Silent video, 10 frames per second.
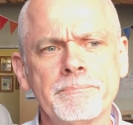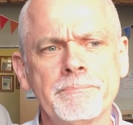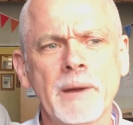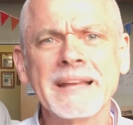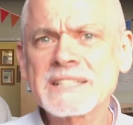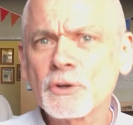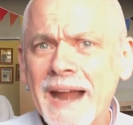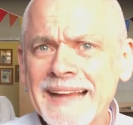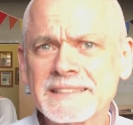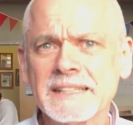by
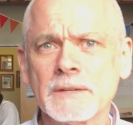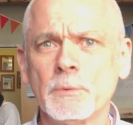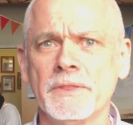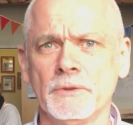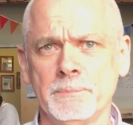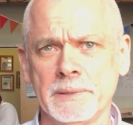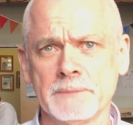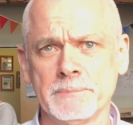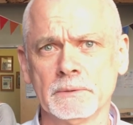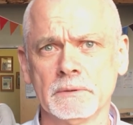interacting with other
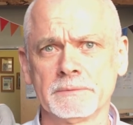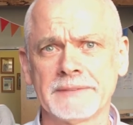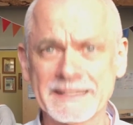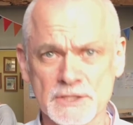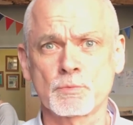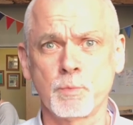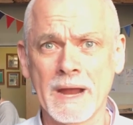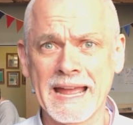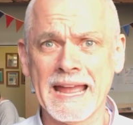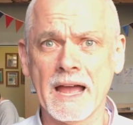people, that's
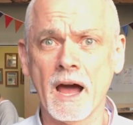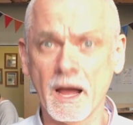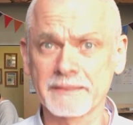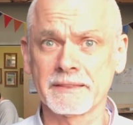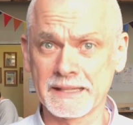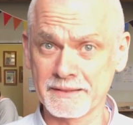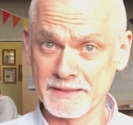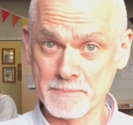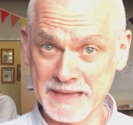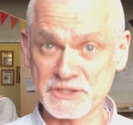where I think
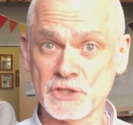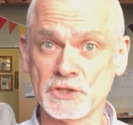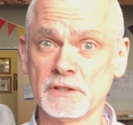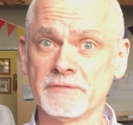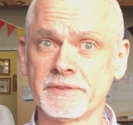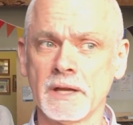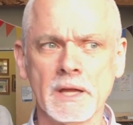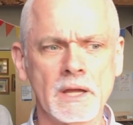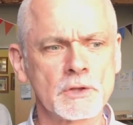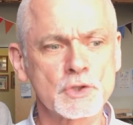the message of
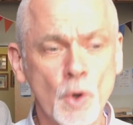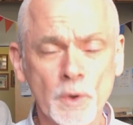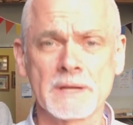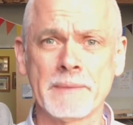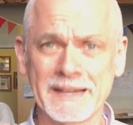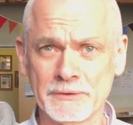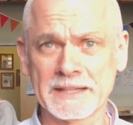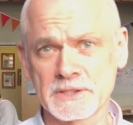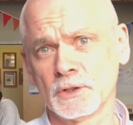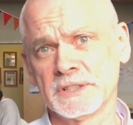talking about
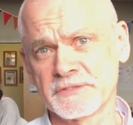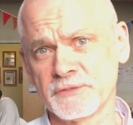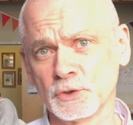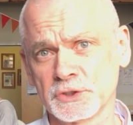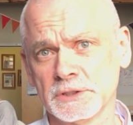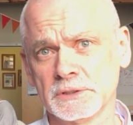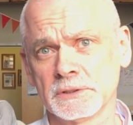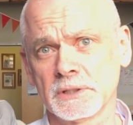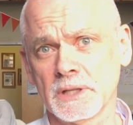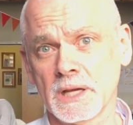erectile dysfunction
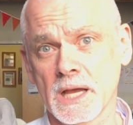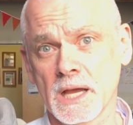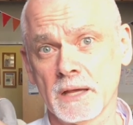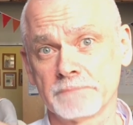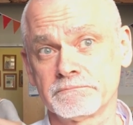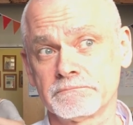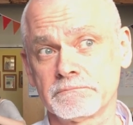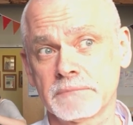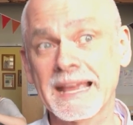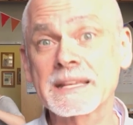
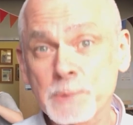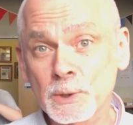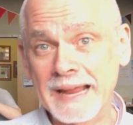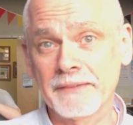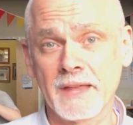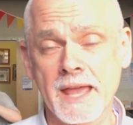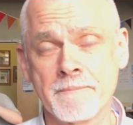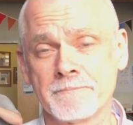gets put out there.